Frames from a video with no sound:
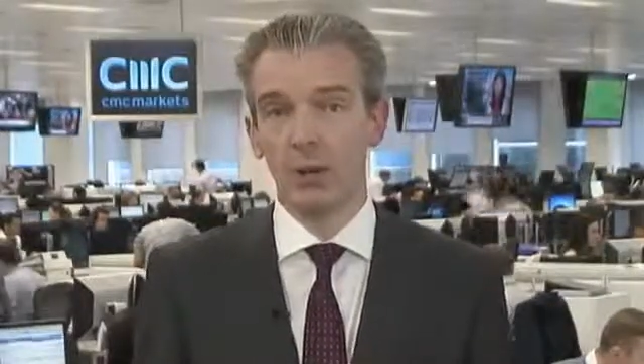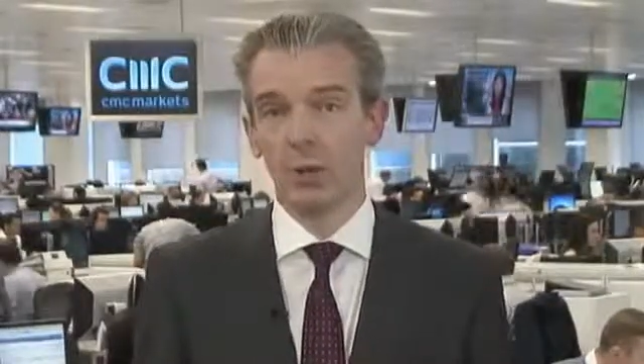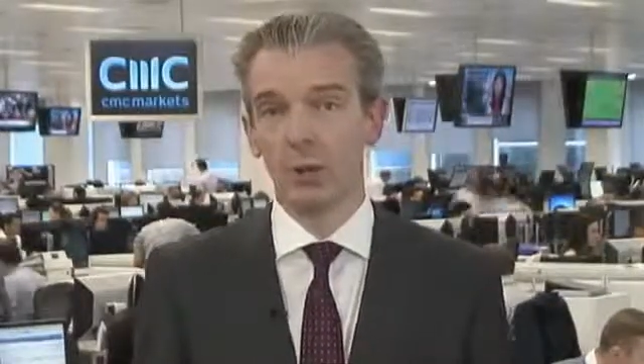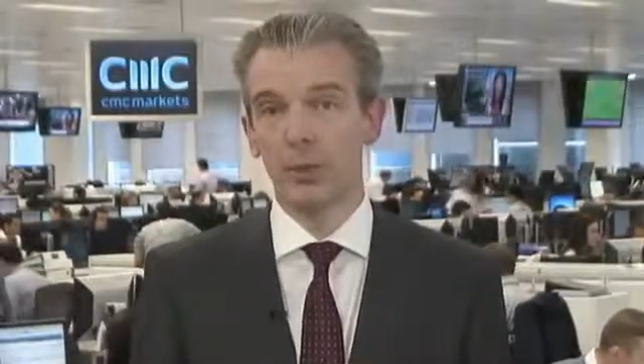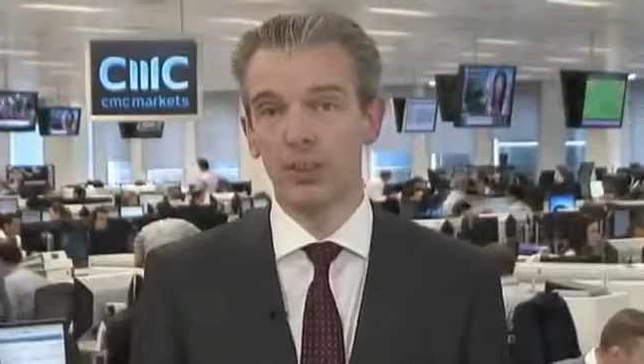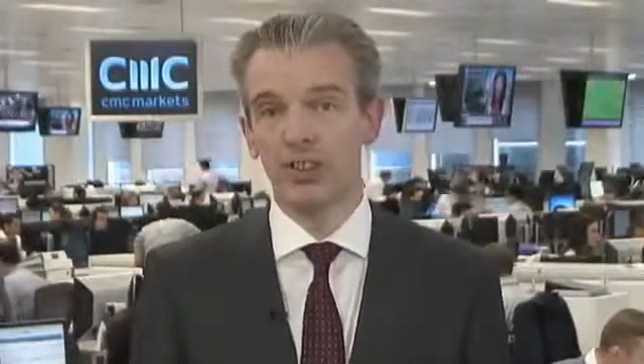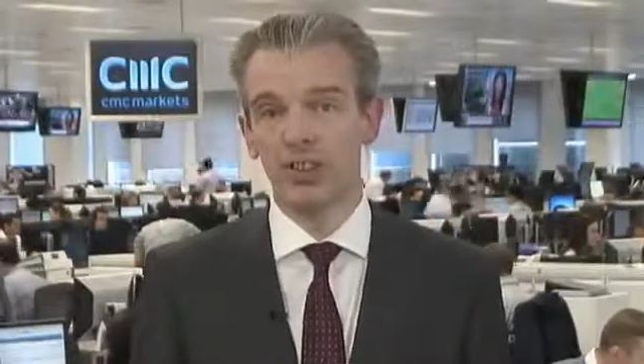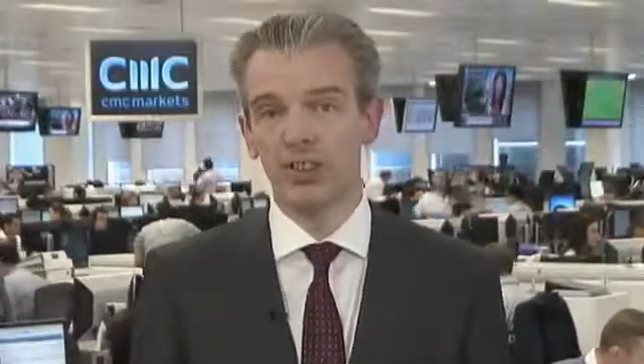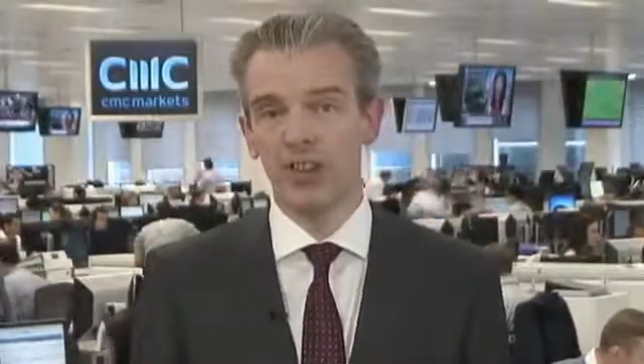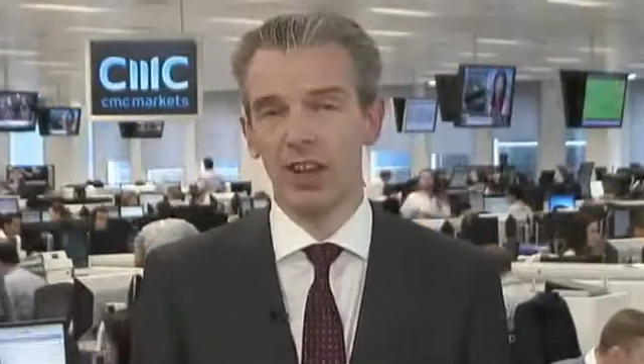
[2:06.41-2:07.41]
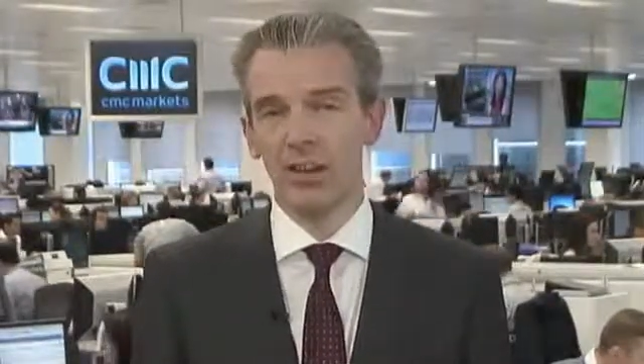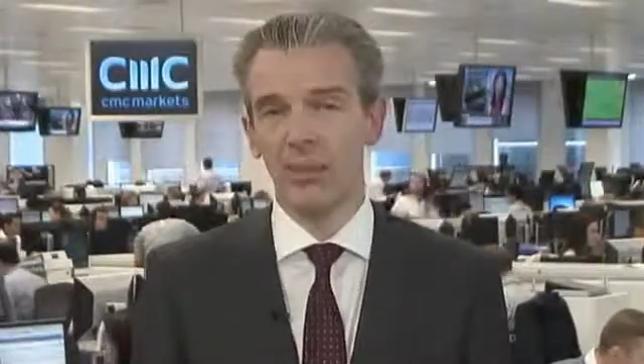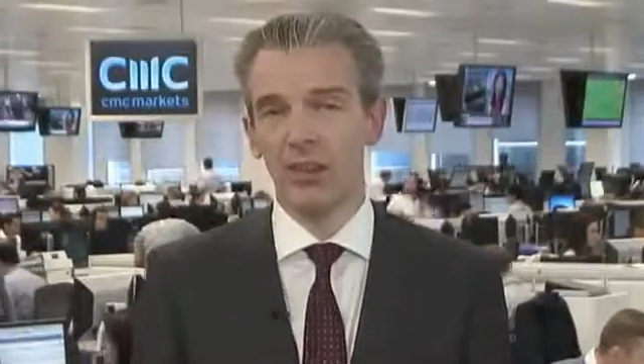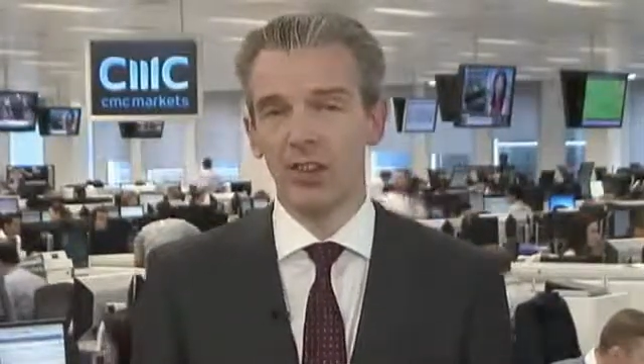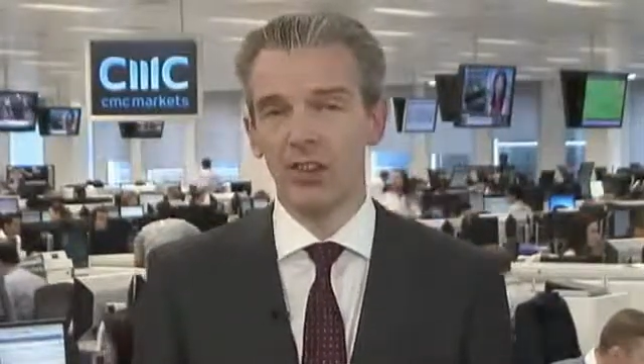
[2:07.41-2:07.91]
problem is
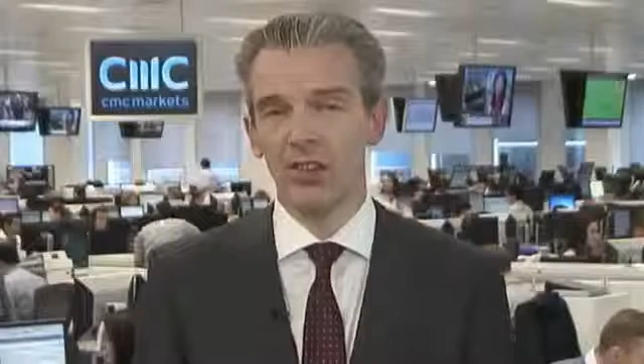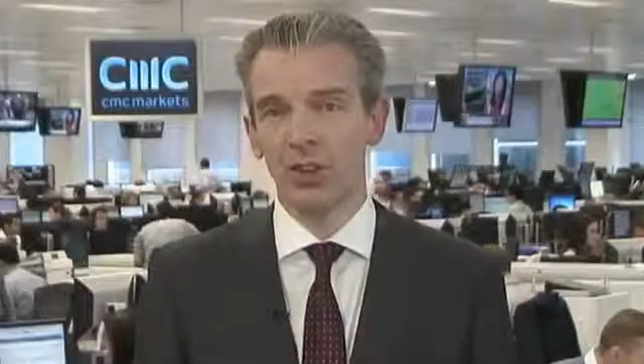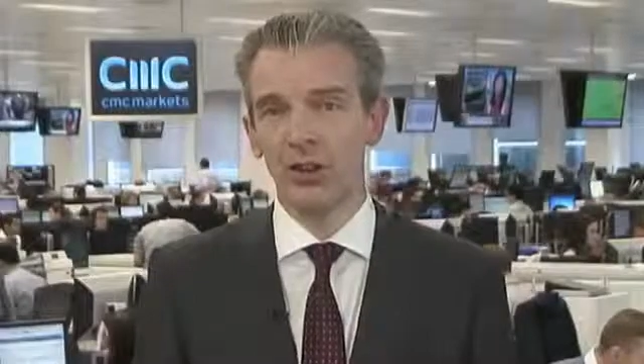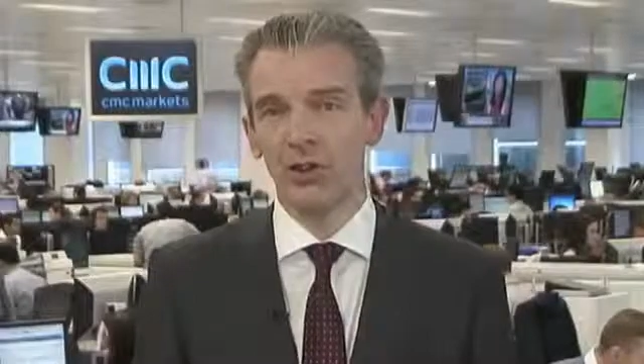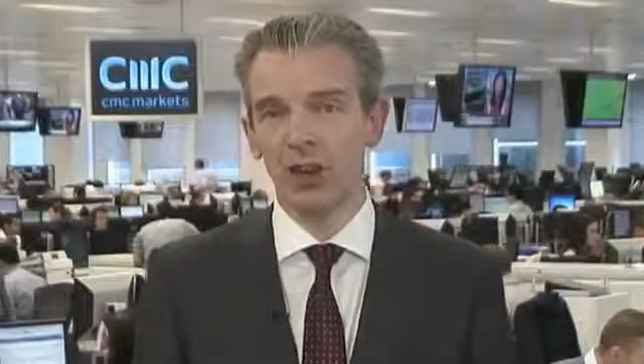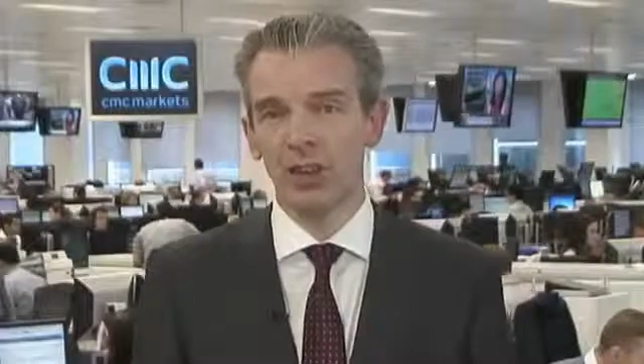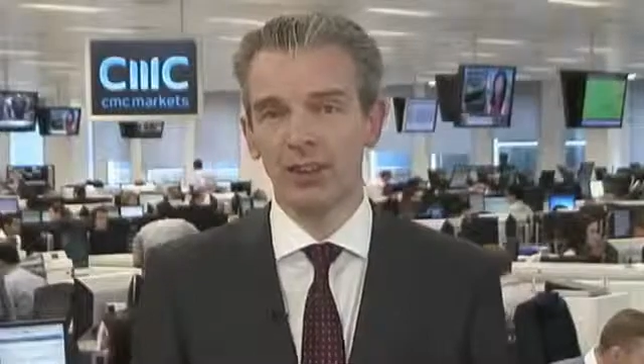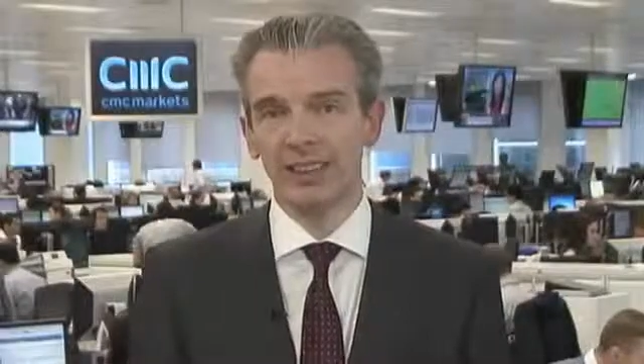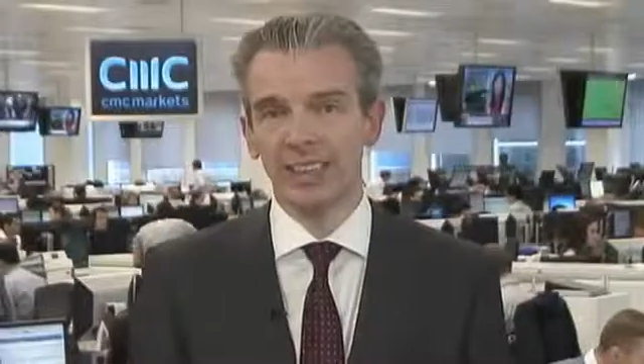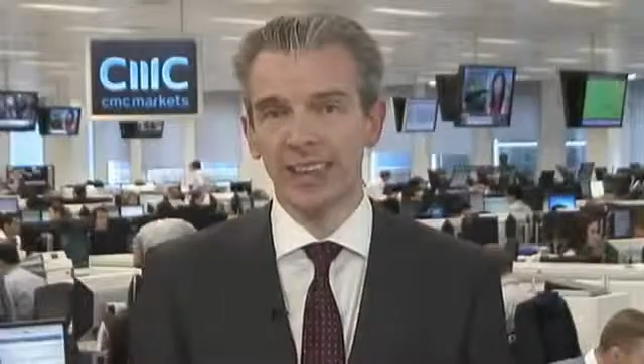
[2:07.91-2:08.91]
that silver